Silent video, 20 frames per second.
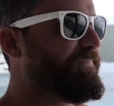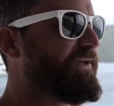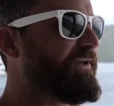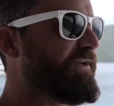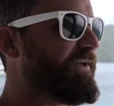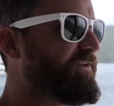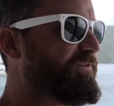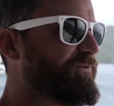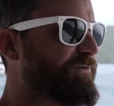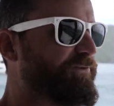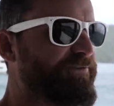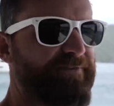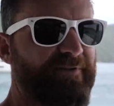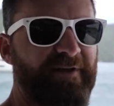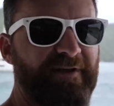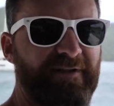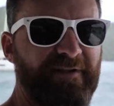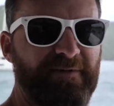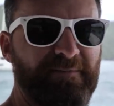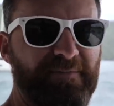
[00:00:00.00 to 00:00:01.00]
beating into it
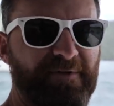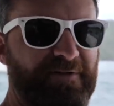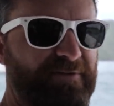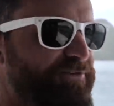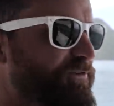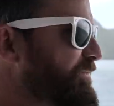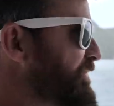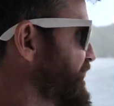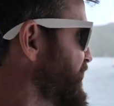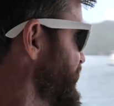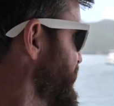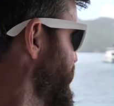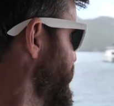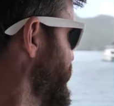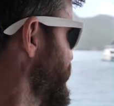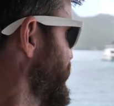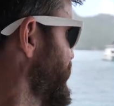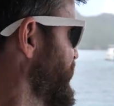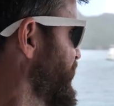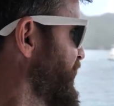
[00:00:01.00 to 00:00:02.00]
slightly, but should be good
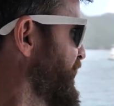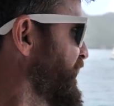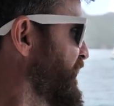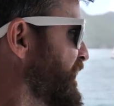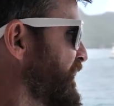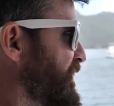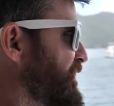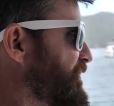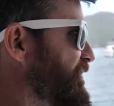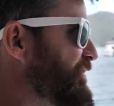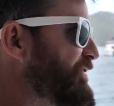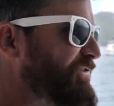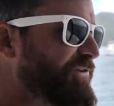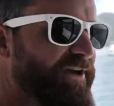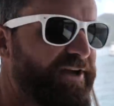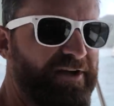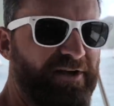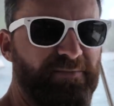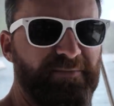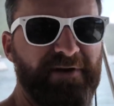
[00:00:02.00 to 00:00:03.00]
little little
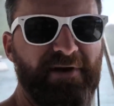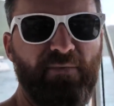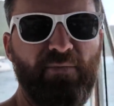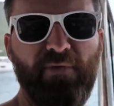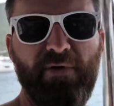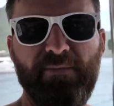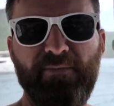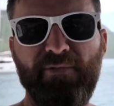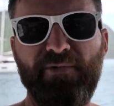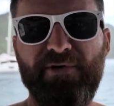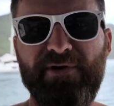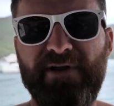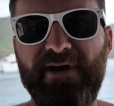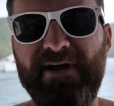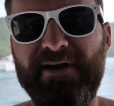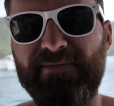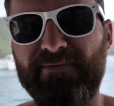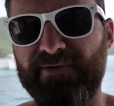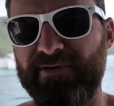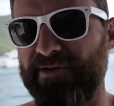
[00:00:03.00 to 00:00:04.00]
sail. And we got one more
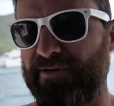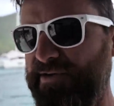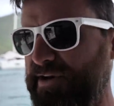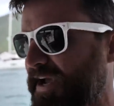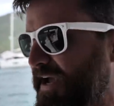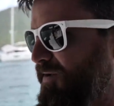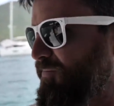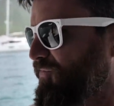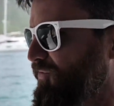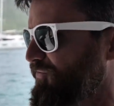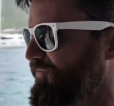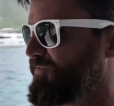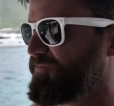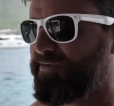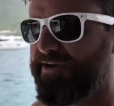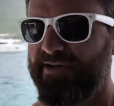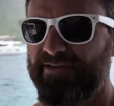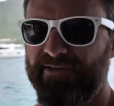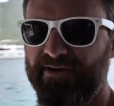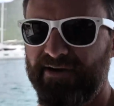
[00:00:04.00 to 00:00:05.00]
night. We're gonna go to Admiralty
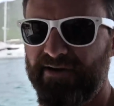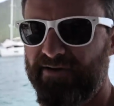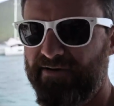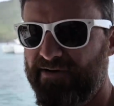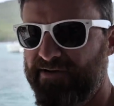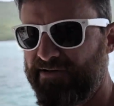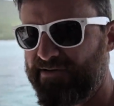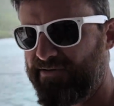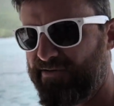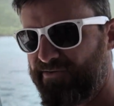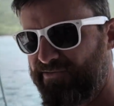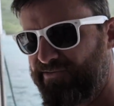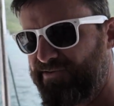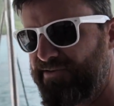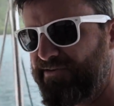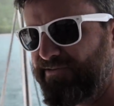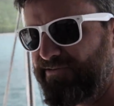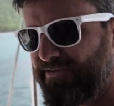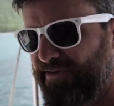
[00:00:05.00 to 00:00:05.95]
Bay there and go see the